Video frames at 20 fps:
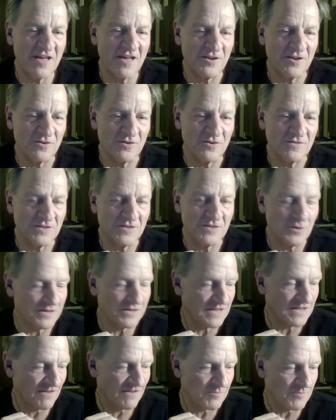failure in the
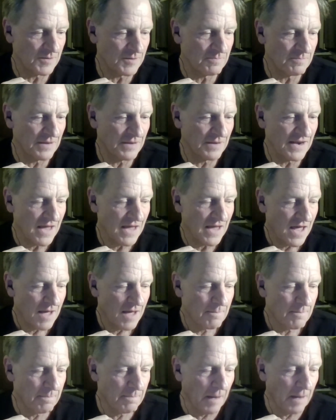U.S. government.
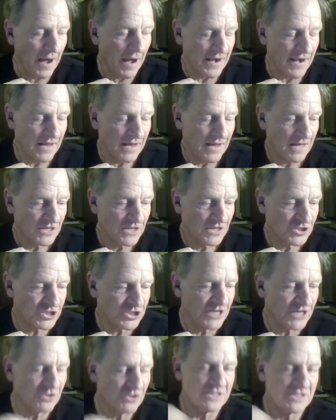But
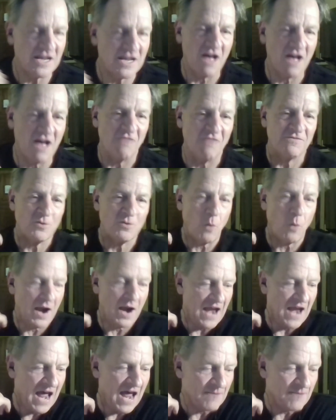she herself,
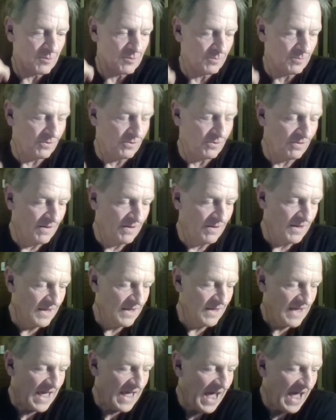quite admirable.
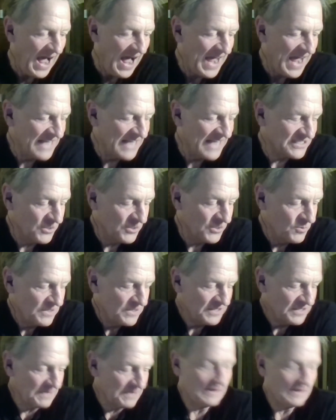And so
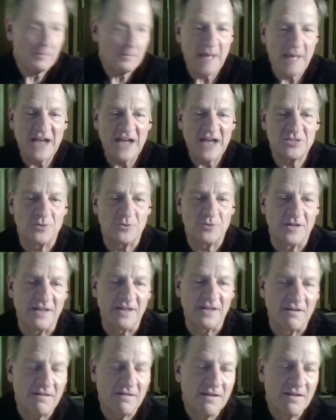a little backstory
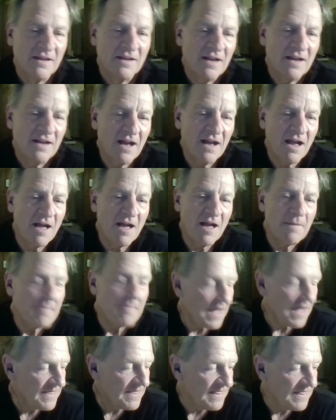here.
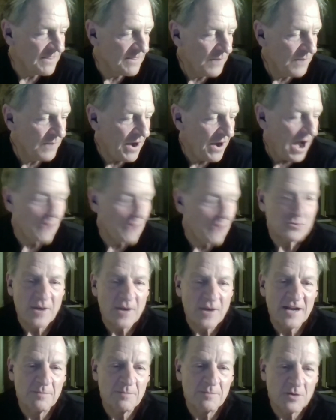When I was
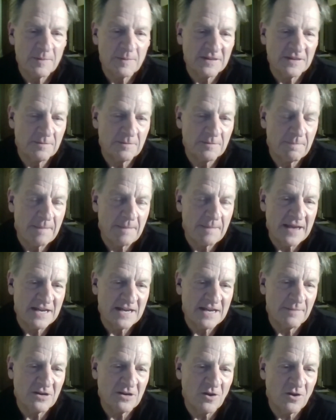writing a book about the
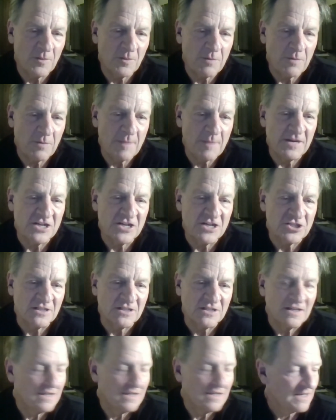pandemic called The
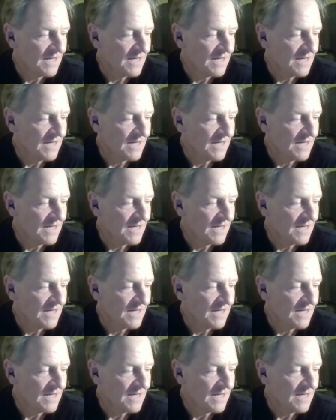Premonition,